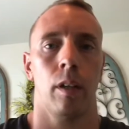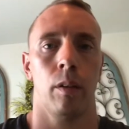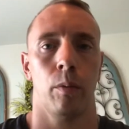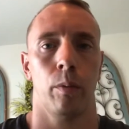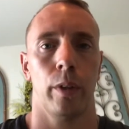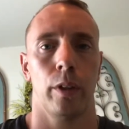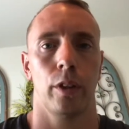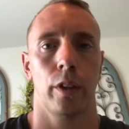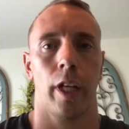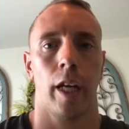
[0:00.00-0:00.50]

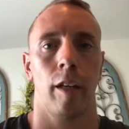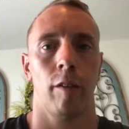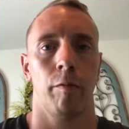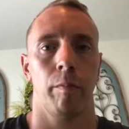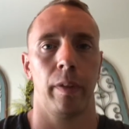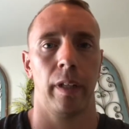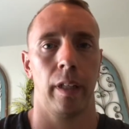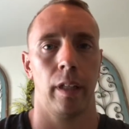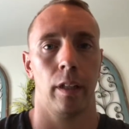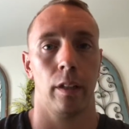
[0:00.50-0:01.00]
which gave
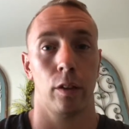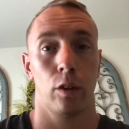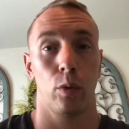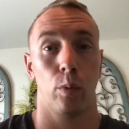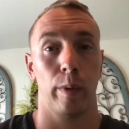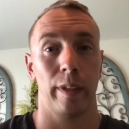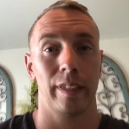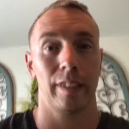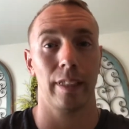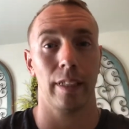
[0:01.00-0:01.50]
me a
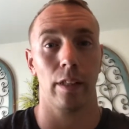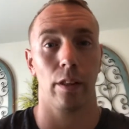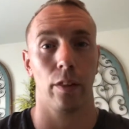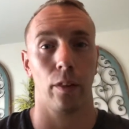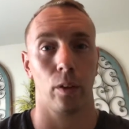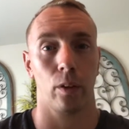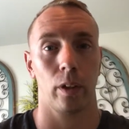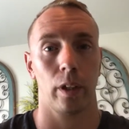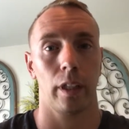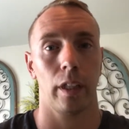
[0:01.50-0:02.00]

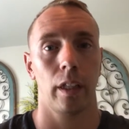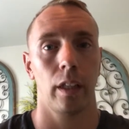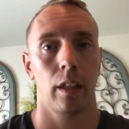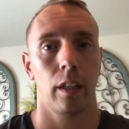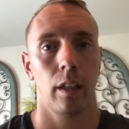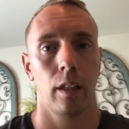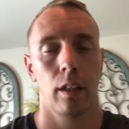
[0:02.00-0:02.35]
20/30.